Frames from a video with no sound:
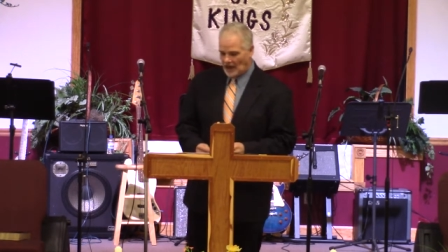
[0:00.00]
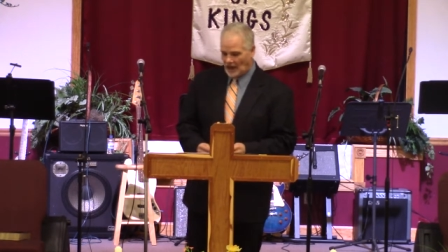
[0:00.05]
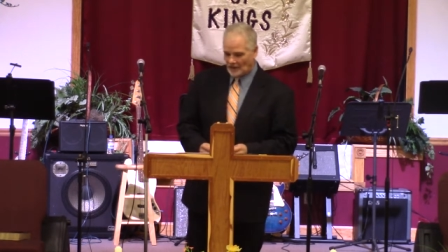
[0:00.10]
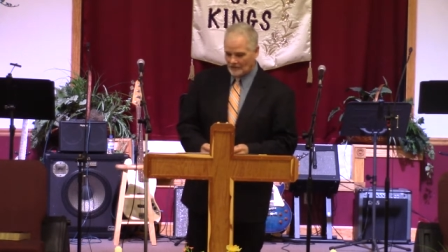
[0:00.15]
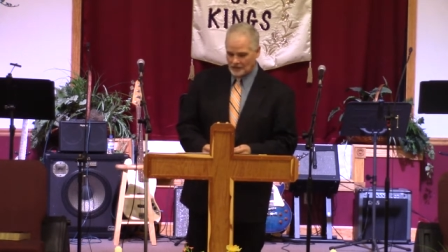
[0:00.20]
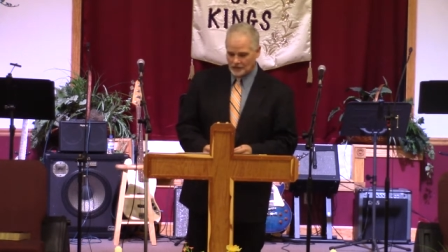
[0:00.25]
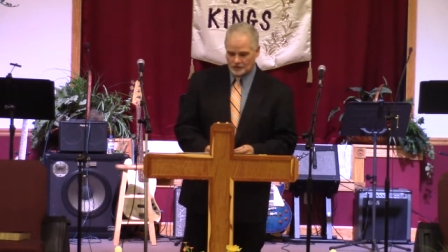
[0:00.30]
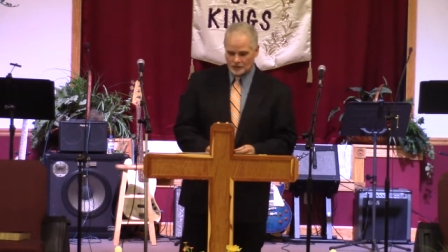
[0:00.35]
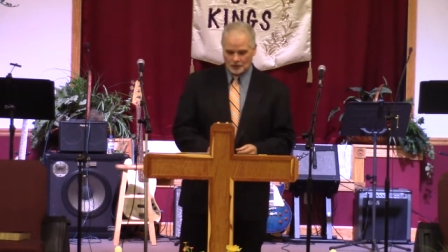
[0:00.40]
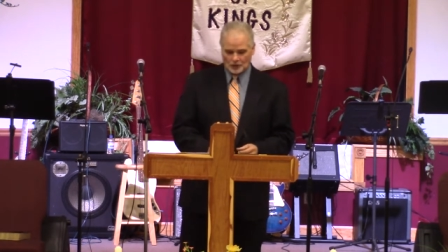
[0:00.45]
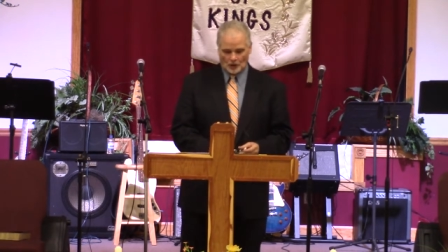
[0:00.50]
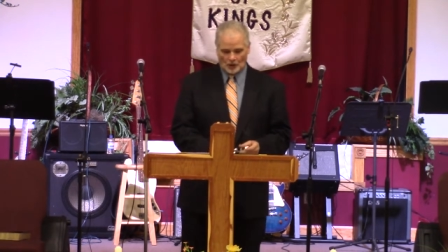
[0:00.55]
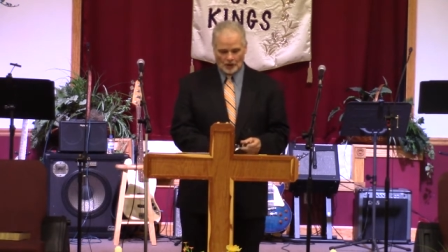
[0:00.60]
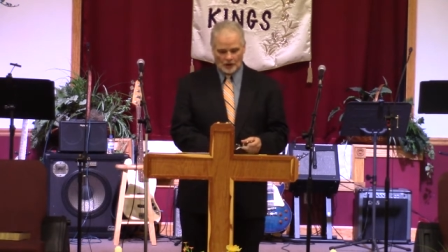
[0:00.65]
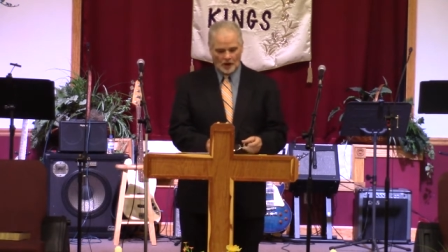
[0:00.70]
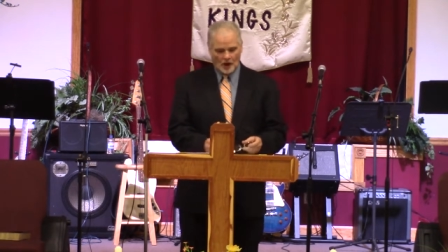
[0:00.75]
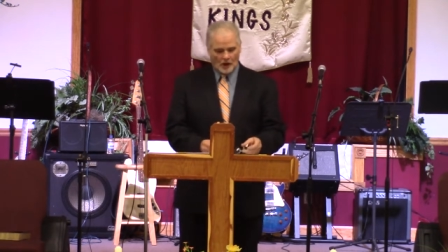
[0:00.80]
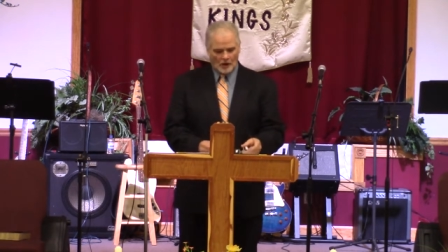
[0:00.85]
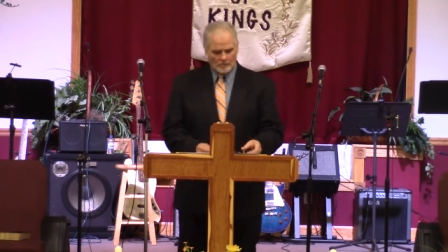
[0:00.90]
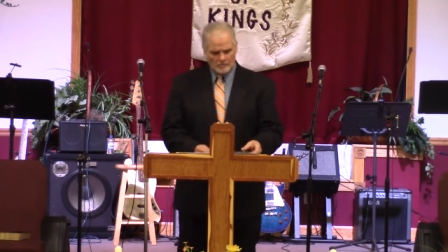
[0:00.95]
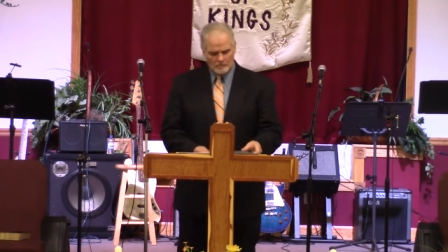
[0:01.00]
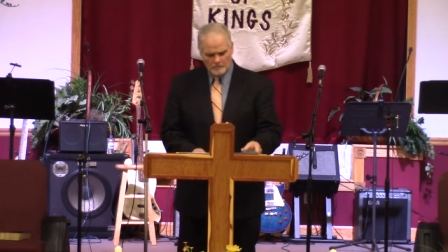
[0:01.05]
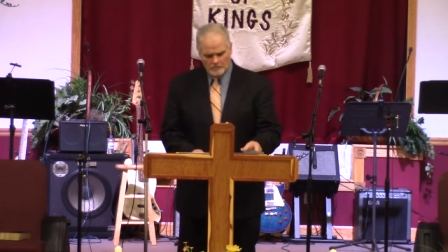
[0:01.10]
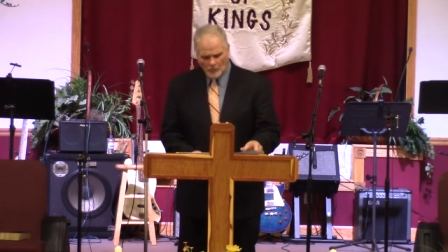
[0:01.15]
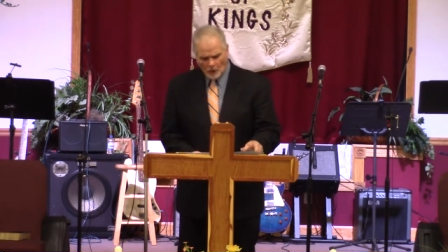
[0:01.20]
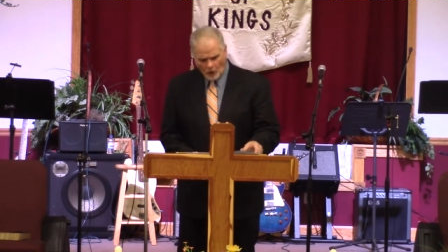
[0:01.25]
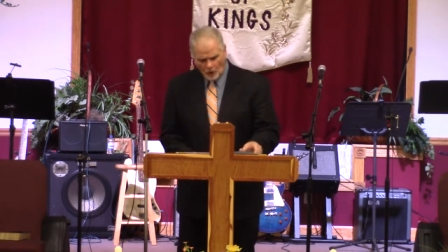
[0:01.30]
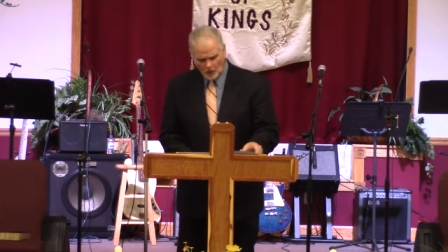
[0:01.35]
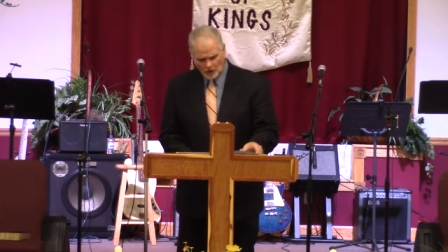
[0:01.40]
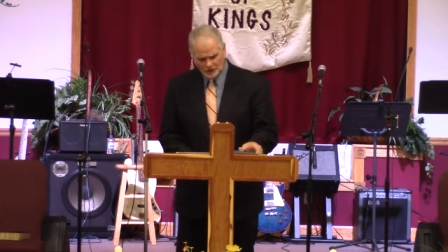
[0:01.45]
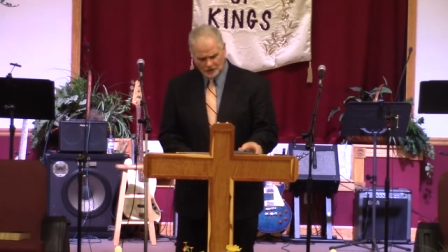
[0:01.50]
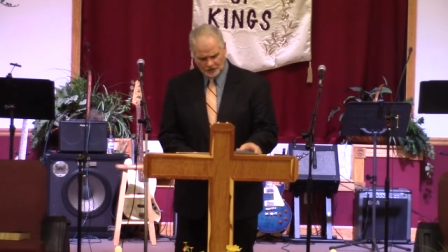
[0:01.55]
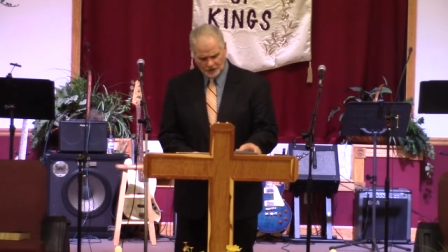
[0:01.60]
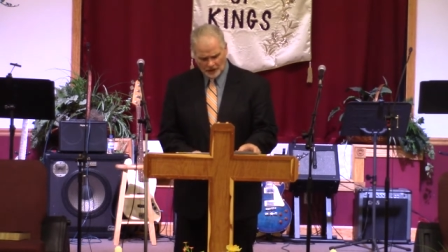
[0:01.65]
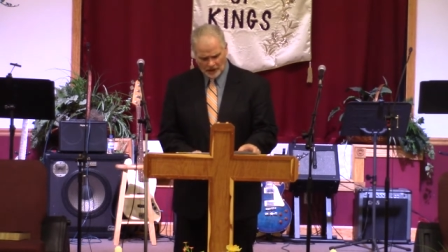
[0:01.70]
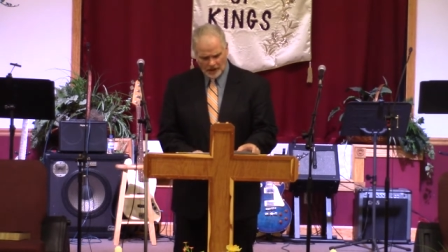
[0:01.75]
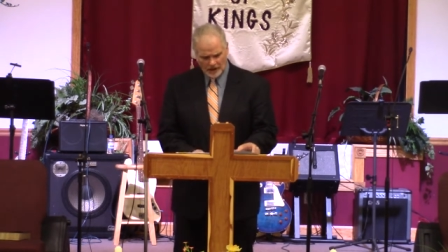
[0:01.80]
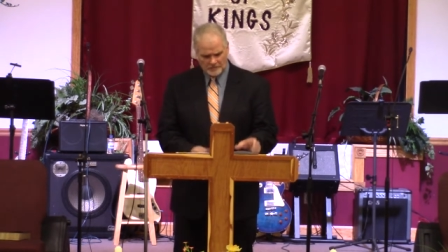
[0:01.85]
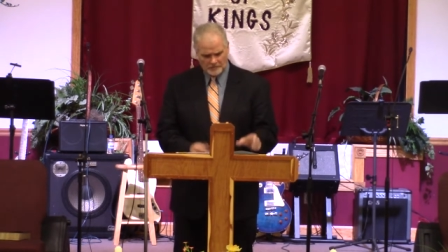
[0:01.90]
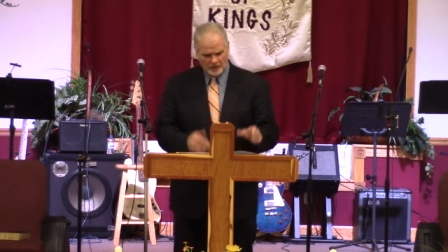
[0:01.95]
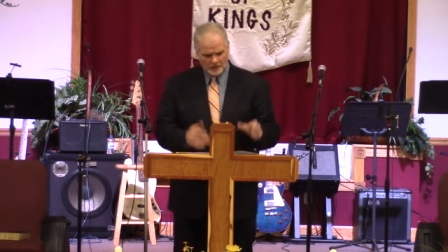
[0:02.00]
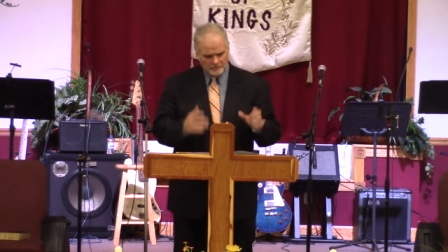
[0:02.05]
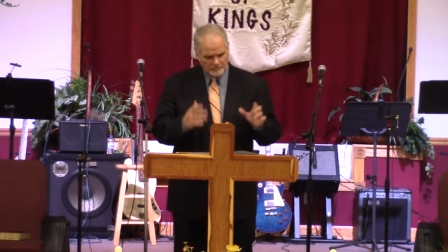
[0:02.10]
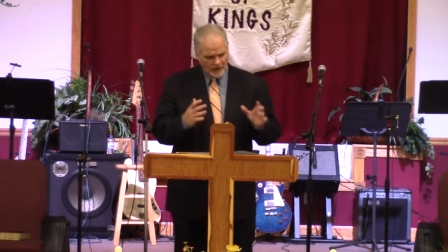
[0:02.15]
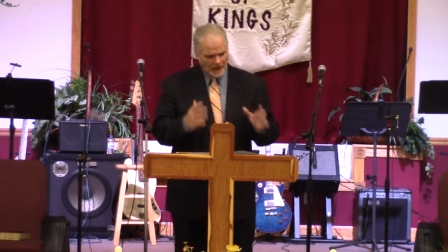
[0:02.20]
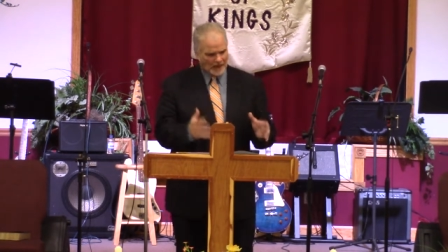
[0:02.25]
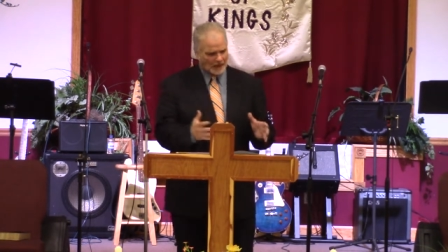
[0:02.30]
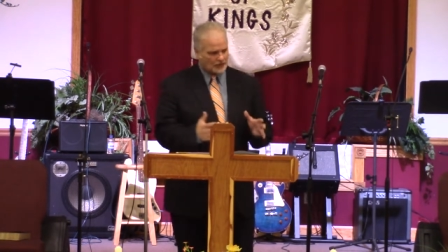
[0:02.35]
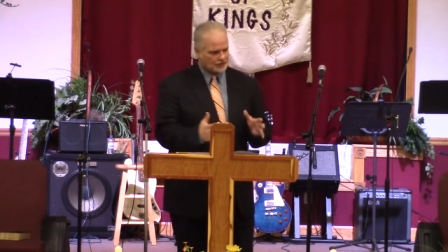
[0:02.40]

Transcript: I've enjoyed more sleep and better